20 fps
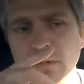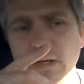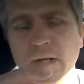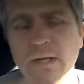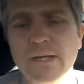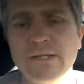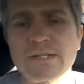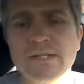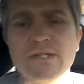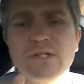
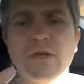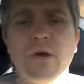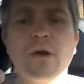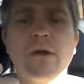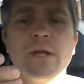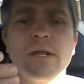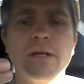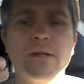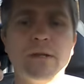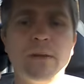
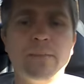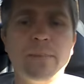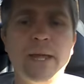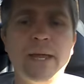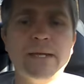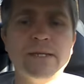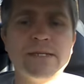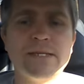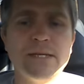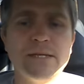the
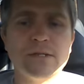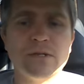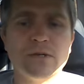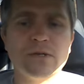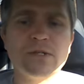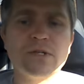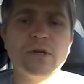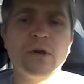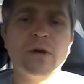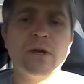paintings are
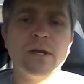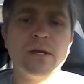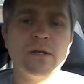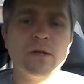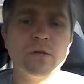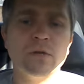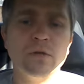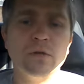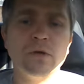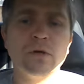starting
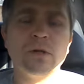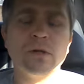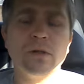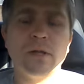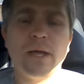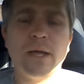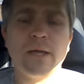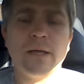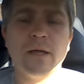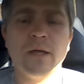to look
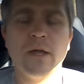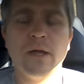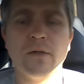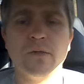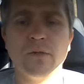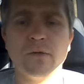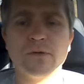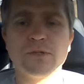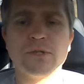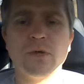like
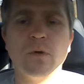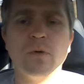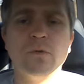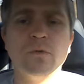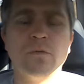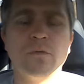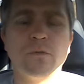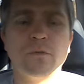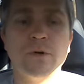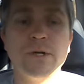those
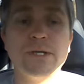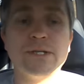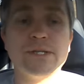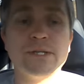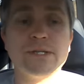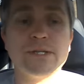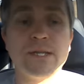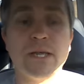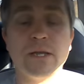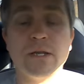old
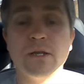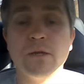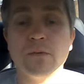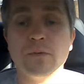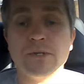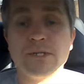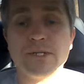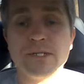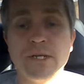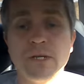friezes that you
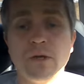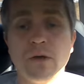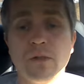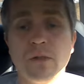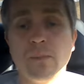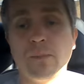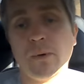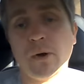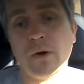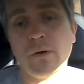would see on
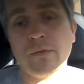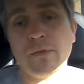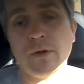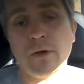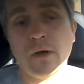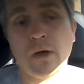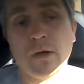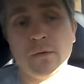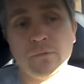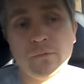the
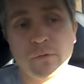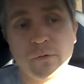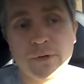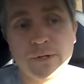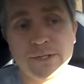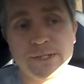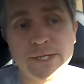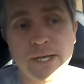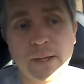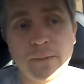Parthenon, for
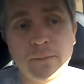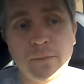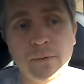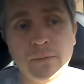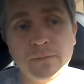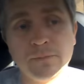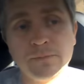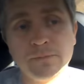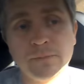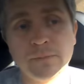example.
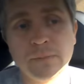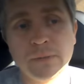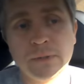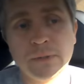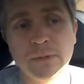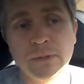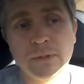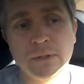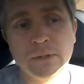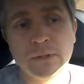
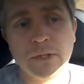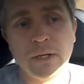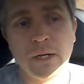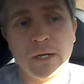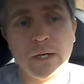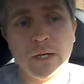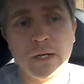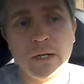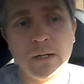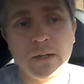
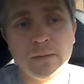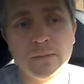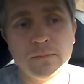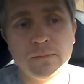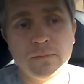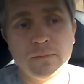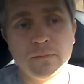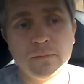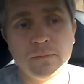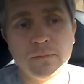
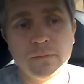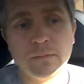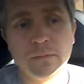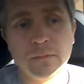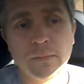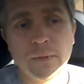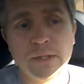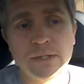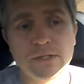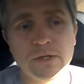
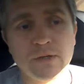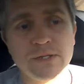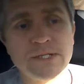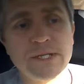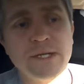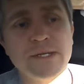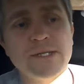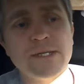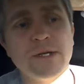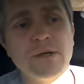So it
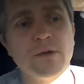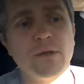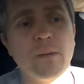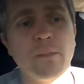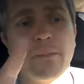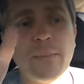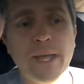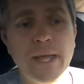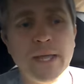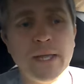says here the
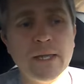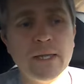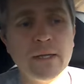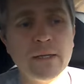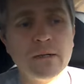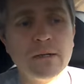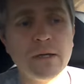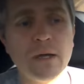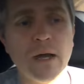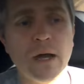
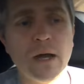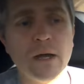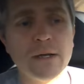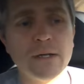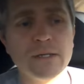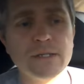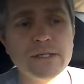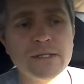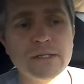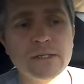pagan
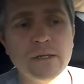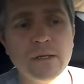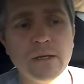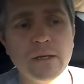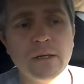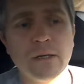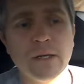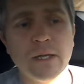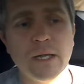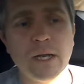goddess
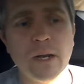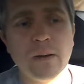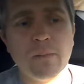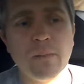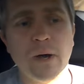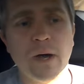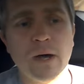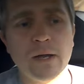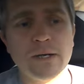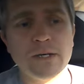in a
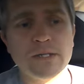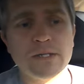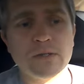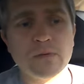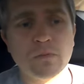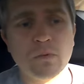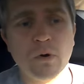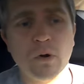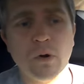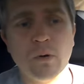modest
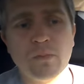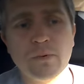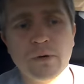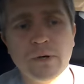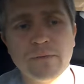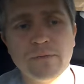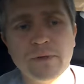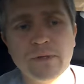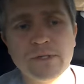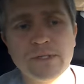role
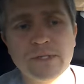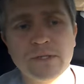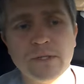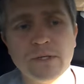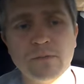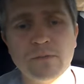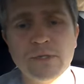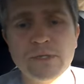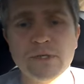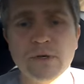
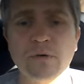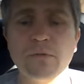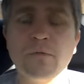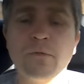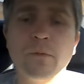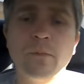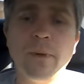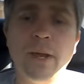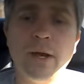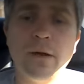previously reserved
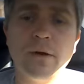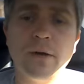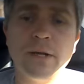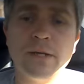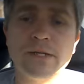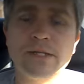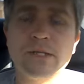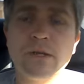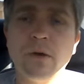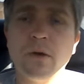for
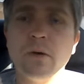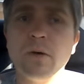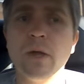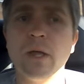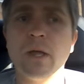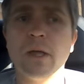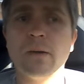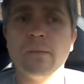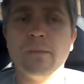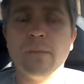Mary. So
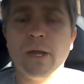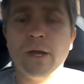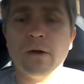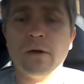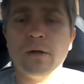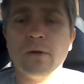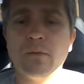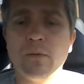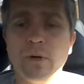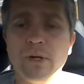
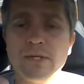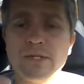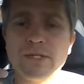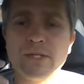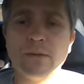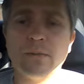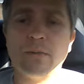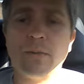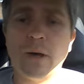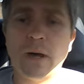Mary was
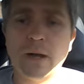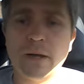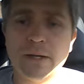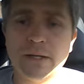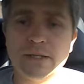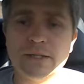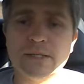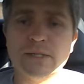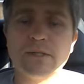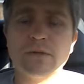the
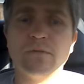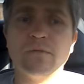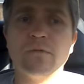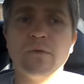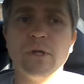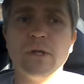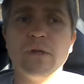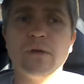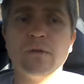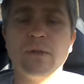modest
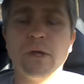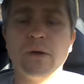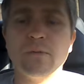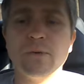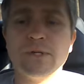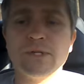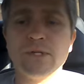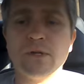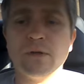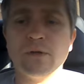figure that
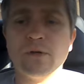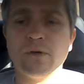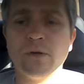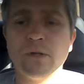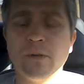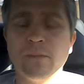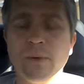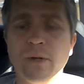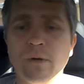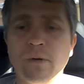we saw during
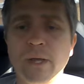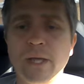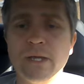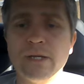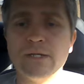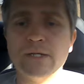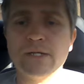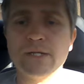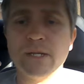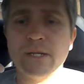the Middle
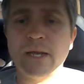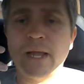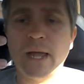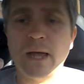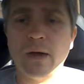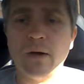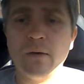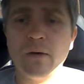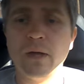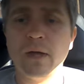Ages, and
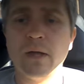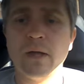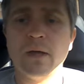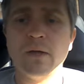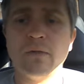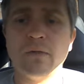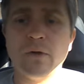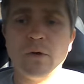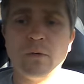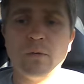now
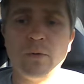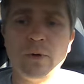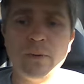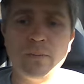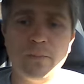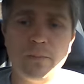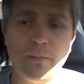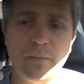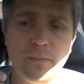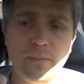they're
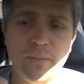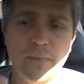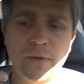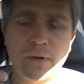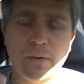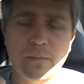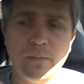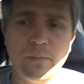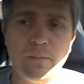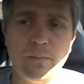
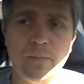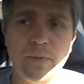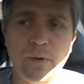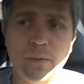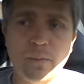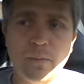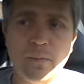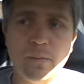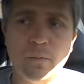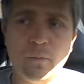
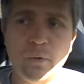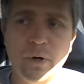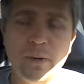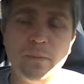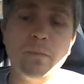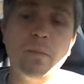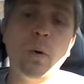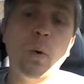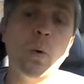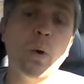
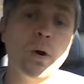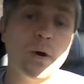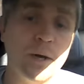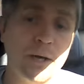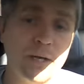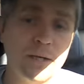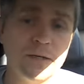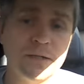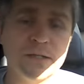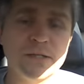
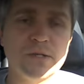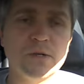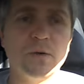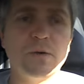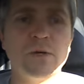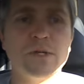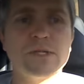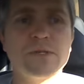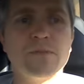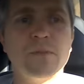reborning, so
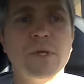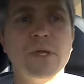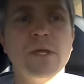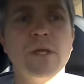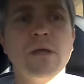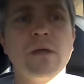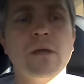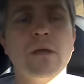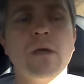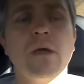to
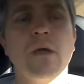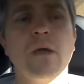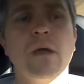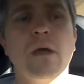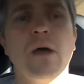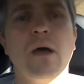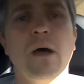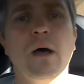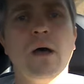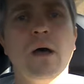speak,
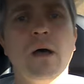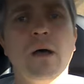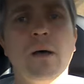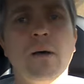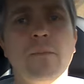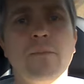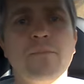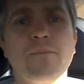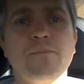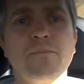
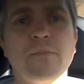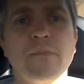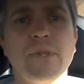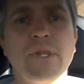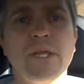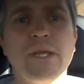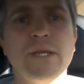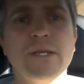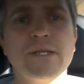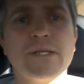
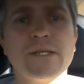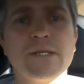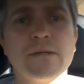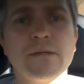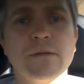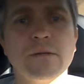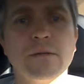these